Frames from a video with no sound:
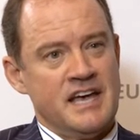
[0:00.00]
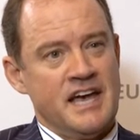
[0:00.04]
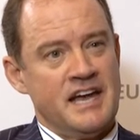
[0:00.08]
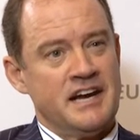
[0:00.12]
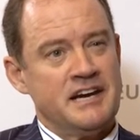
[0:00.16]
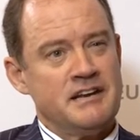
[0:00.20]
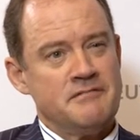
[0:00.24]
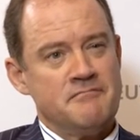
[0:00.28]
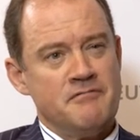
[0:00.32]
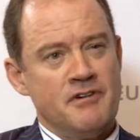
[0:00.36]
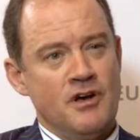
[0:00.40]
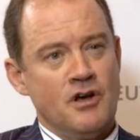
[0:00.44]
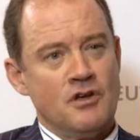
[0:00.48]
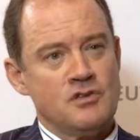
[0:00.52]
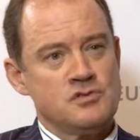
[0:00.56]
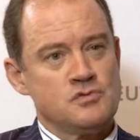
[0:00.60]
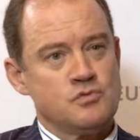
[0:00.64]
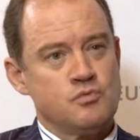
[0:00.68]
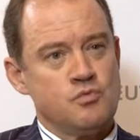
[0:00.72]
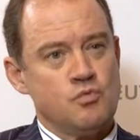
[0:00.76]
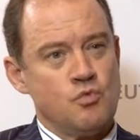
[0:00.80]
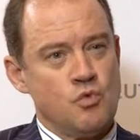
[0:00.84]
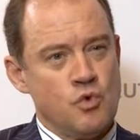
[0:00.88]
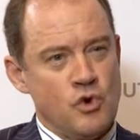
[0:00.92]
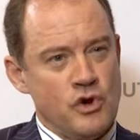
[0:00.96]
And it involves
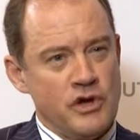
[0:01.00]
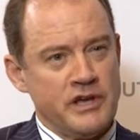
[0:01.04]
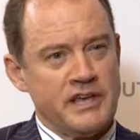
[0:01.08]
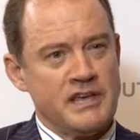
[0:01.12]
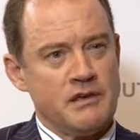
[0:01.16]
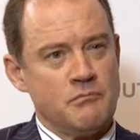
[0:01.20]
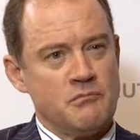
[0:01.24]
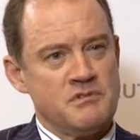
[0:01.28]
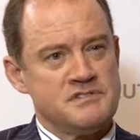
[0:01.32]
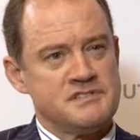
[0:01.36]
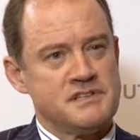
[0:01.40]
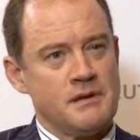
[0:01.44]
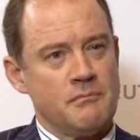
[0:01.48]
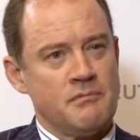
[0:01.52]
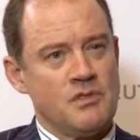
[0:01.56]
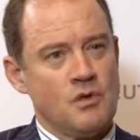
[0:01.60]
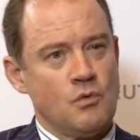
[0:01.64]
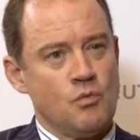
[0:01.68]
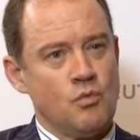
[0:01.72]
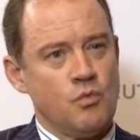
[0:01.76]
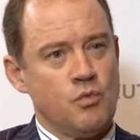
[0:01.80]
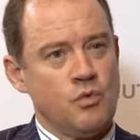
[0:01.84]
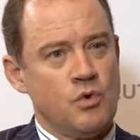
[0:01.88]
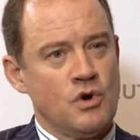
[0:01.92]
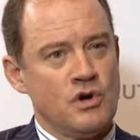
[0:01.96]
working with some of the
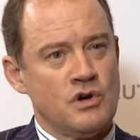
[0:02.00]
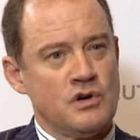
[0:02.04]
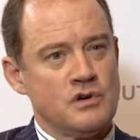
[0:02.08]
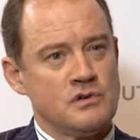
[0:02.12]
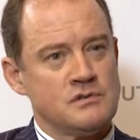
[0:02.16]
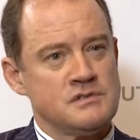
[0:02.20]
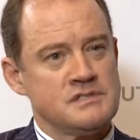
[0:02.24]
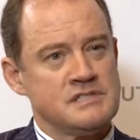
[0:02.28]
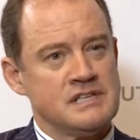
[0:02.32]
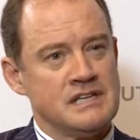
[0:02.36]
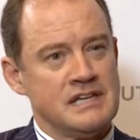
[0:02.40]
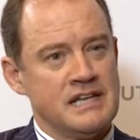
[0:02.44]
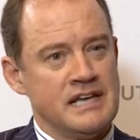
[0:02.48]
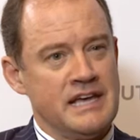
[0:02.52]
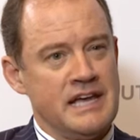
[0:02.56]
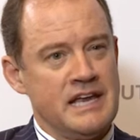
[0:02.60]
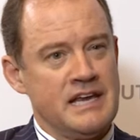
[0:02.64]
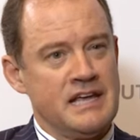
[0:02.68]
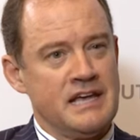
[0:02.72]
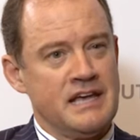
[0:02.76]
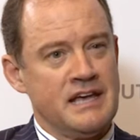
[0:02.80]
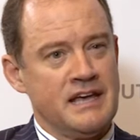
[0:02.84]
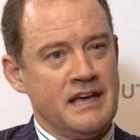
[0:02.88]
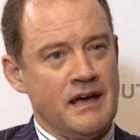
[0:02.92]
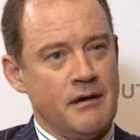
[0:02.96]
world's
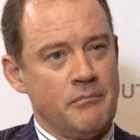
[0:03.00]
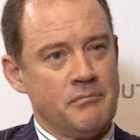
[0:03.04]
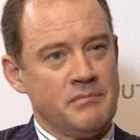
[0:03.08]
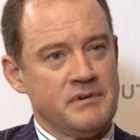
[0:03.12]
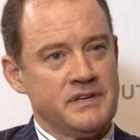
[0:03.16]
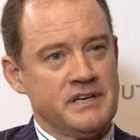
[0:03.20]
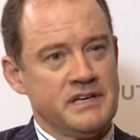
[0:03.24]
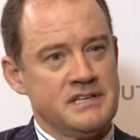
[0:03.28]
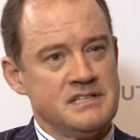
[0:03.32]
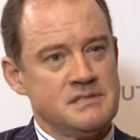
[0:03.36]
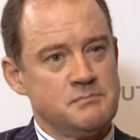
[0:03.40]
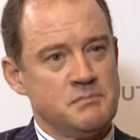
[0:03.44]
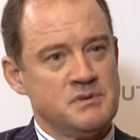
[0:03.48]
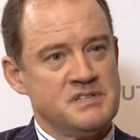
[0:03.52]
leading companies,